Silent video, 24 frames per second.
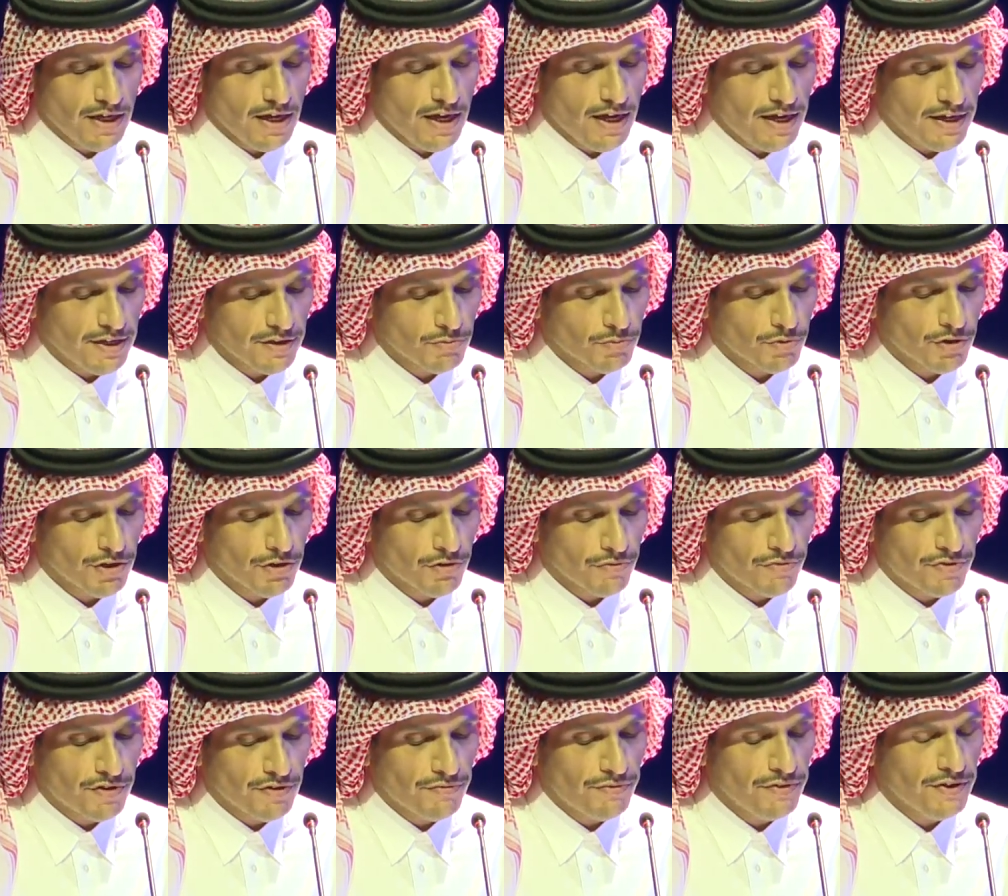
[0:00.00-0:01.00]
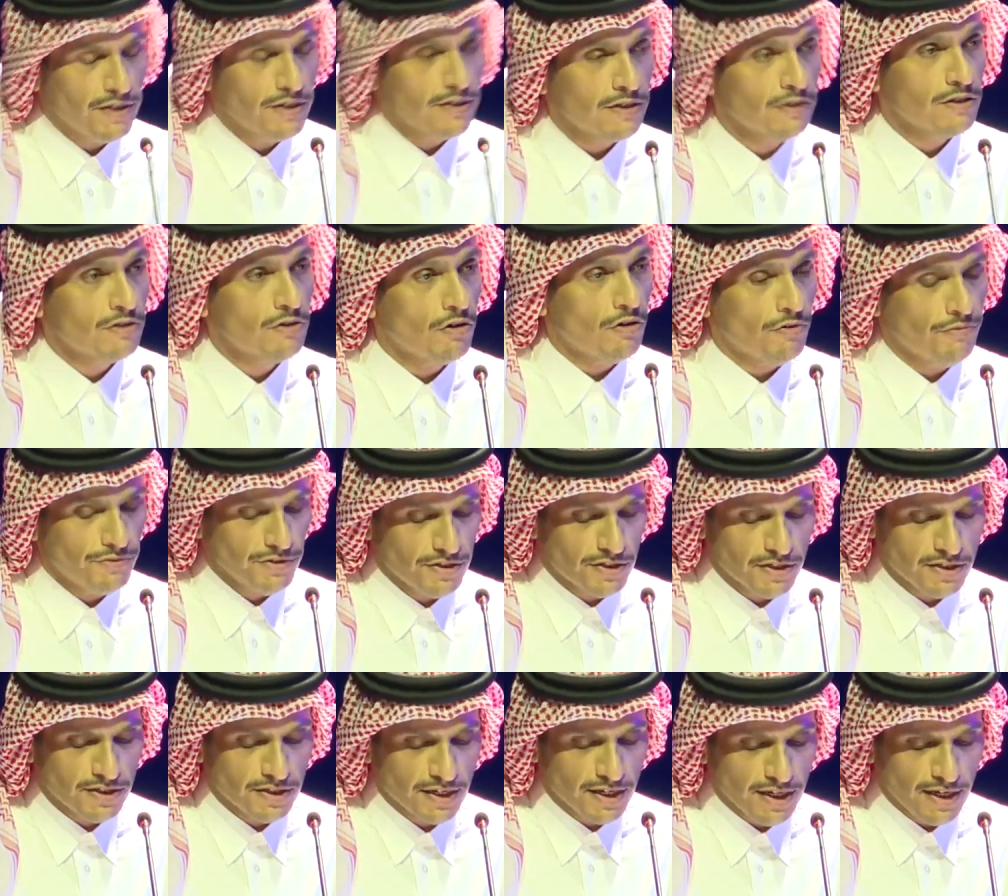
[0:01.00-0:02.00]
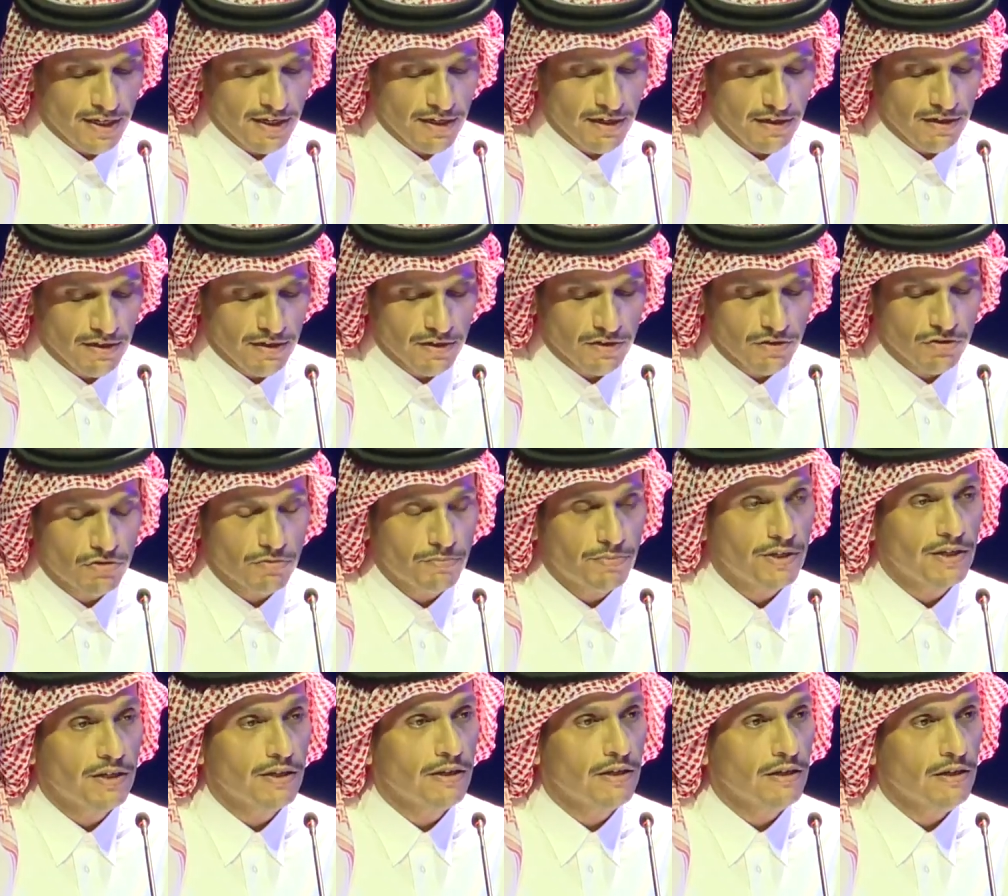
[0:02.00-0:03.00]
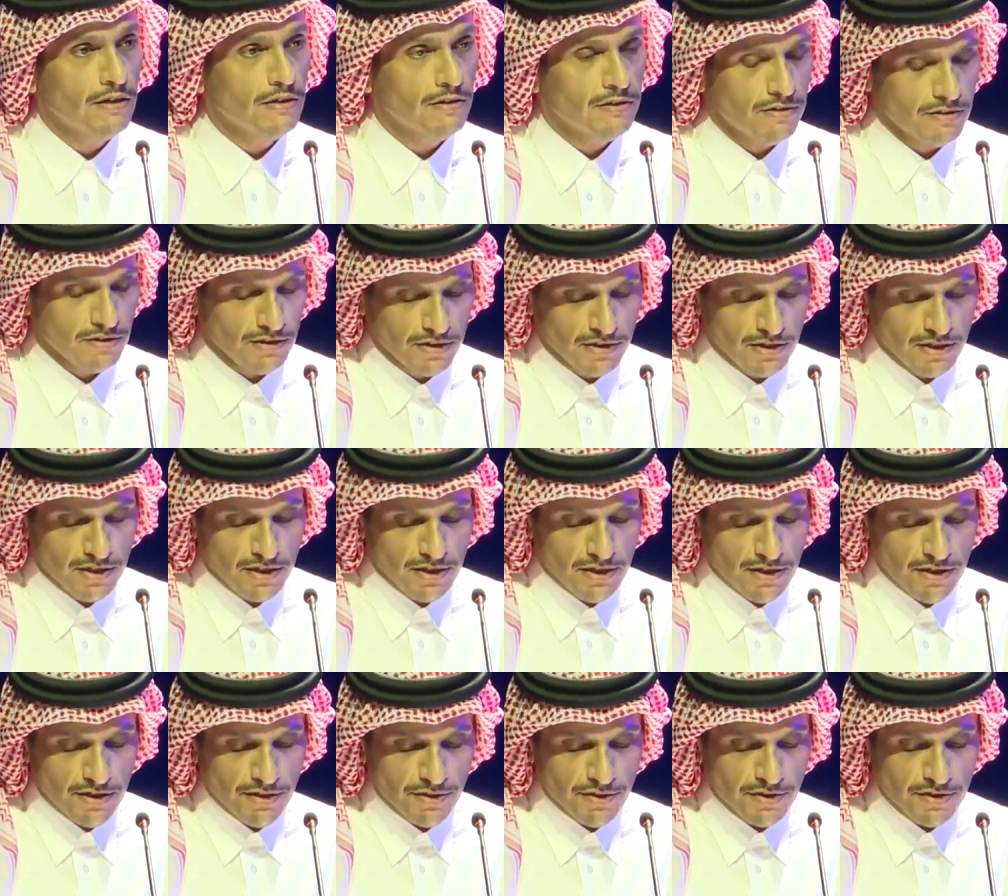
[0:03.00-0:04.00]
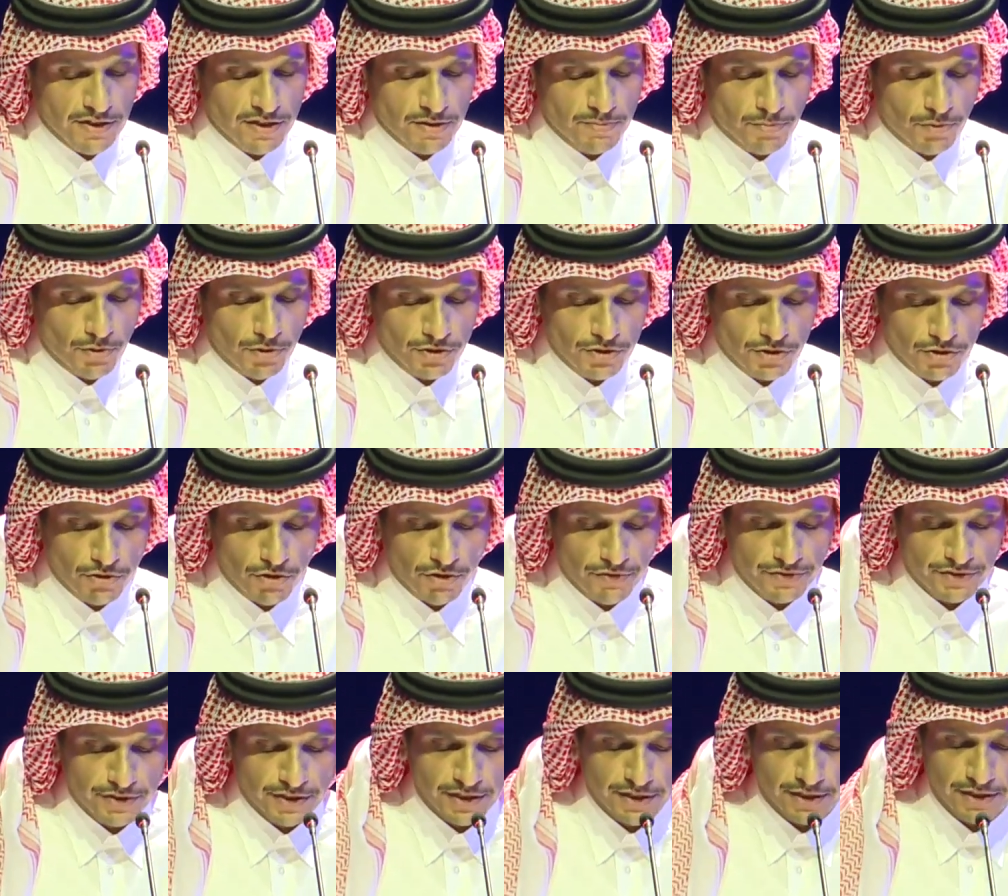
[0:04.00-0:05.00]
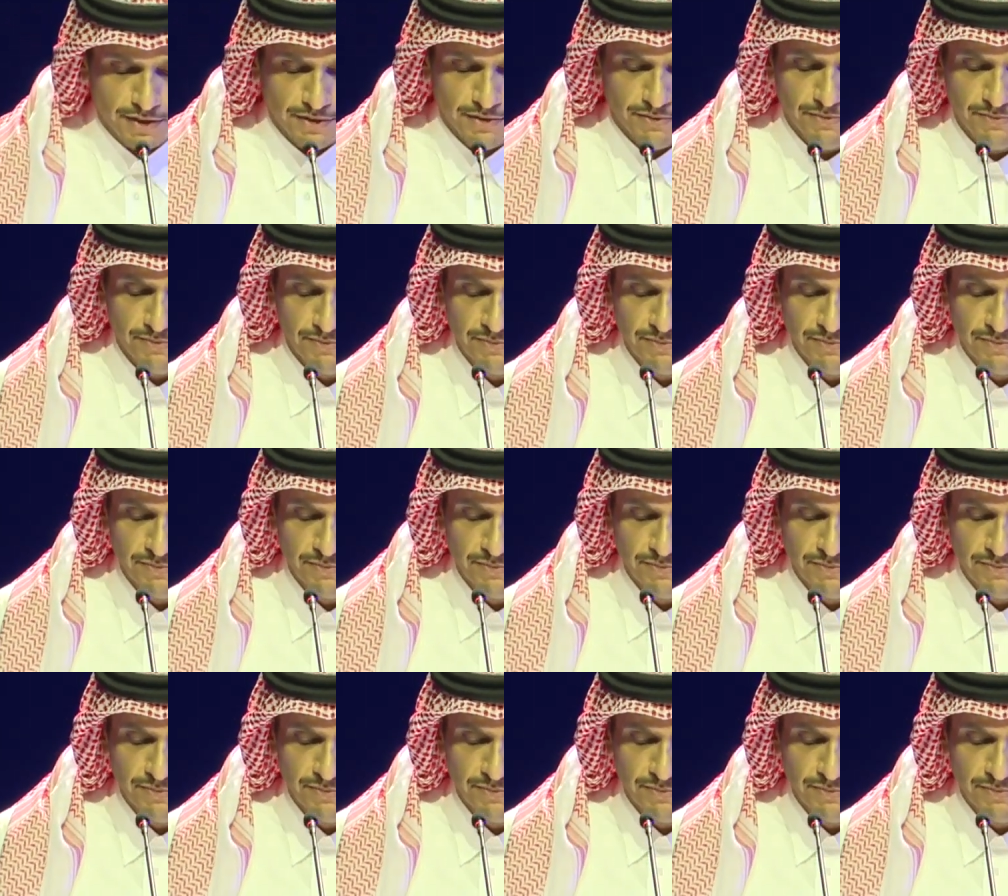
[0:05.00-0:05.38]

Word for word: and one of the first of its scale to be held in this post-COVID era.